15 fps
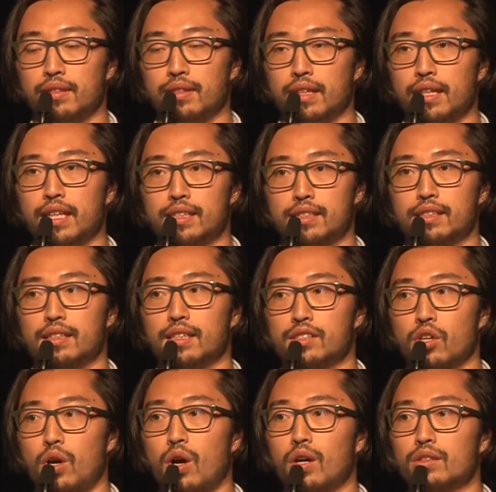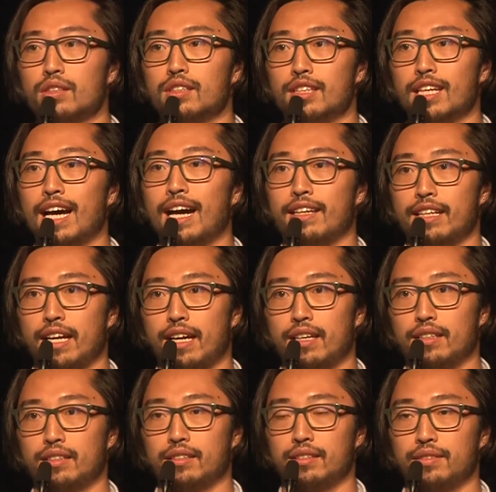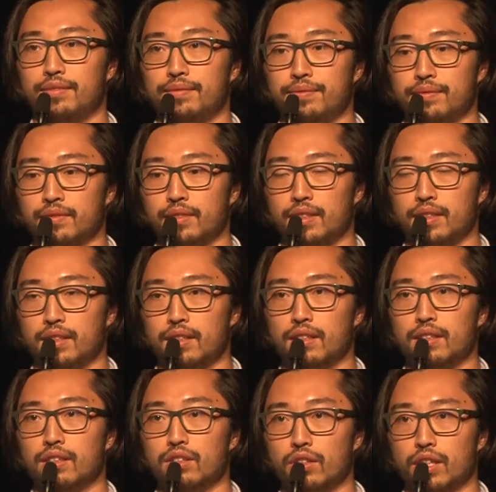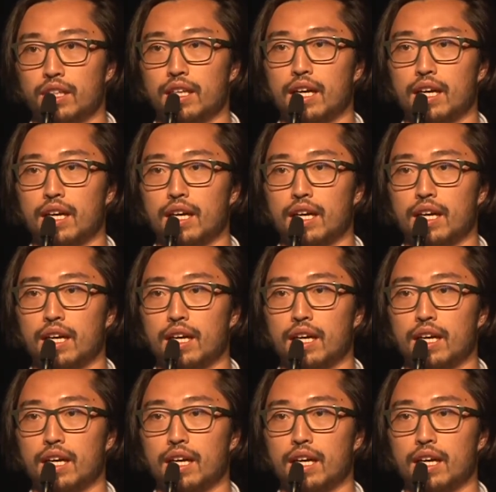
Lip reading: And it's hard to deny that, looking